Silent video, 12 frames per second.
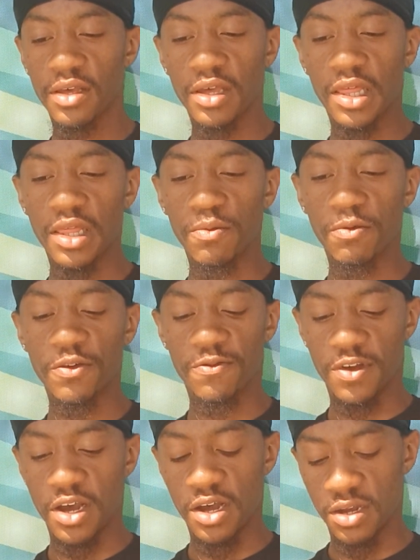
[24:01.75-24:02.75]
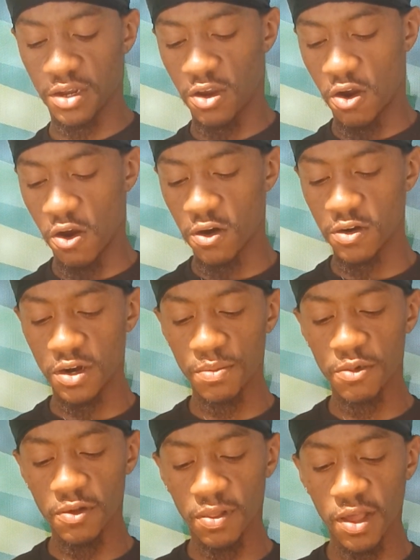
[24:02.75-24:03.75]
And then we've got card
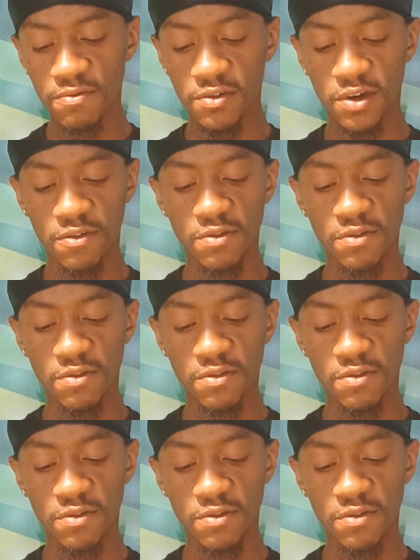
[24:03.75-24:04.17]
number 11 of